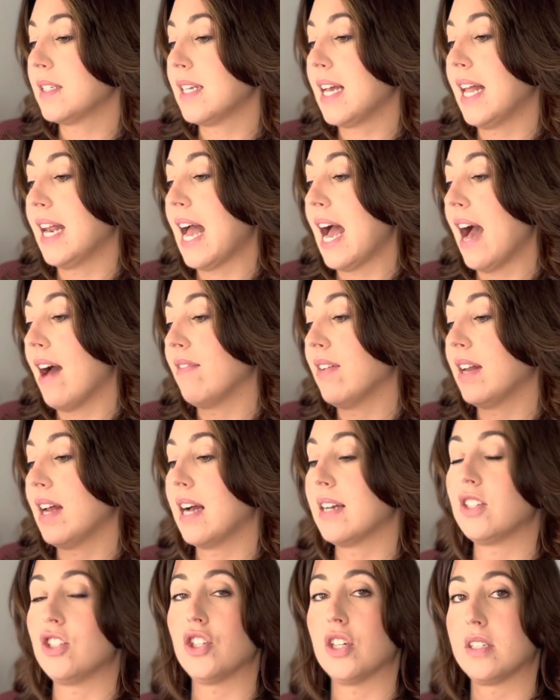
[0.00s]
and have it
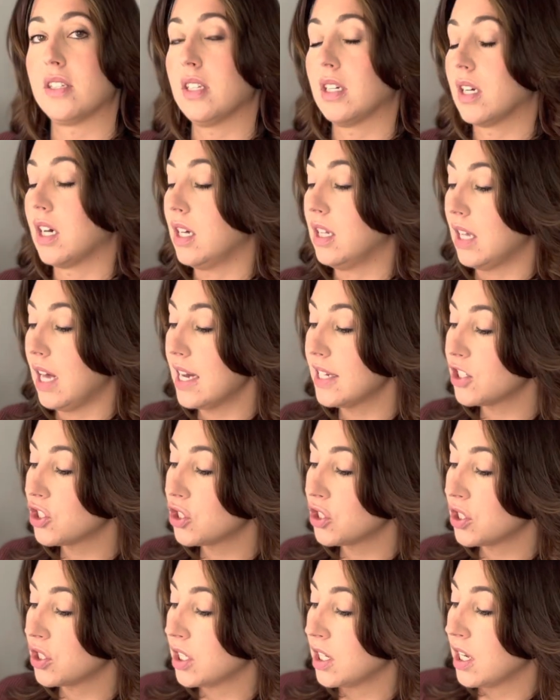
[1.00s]
as just a
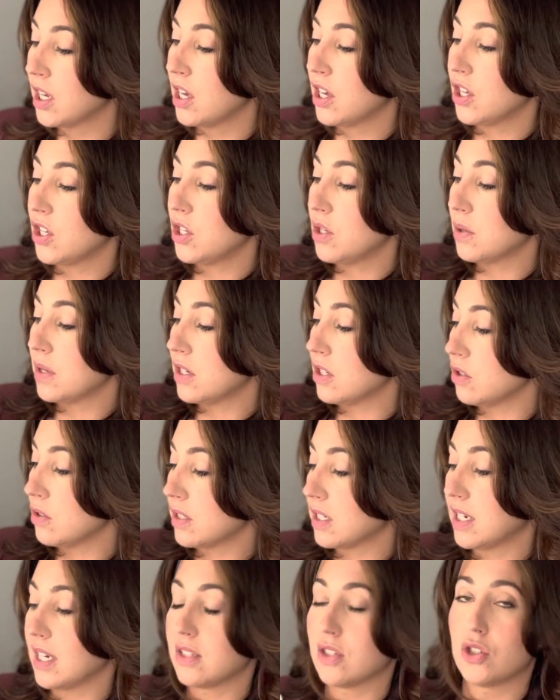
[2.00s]
clutch. You can use
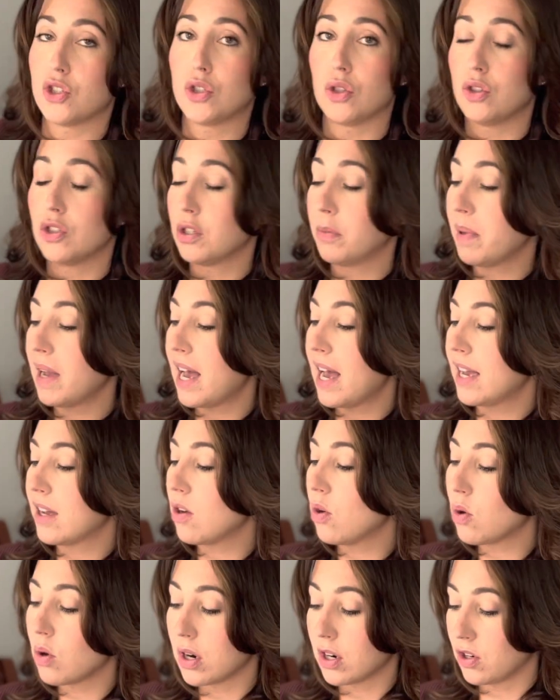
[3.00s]
it as a shoulder bag
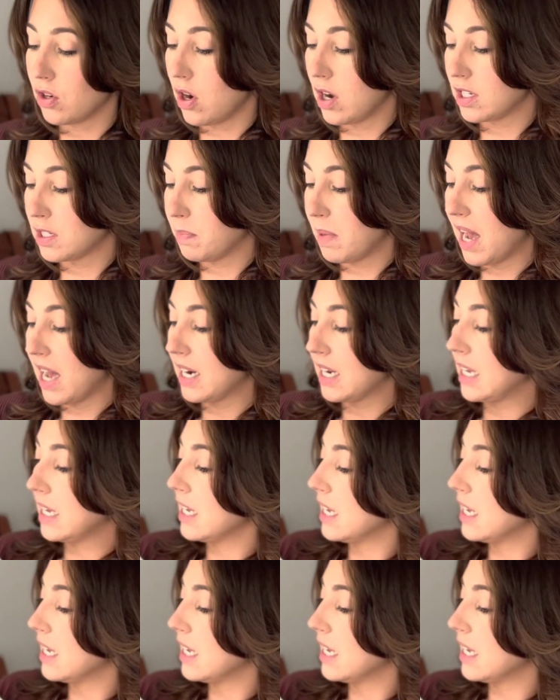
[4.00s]
or a crossbody.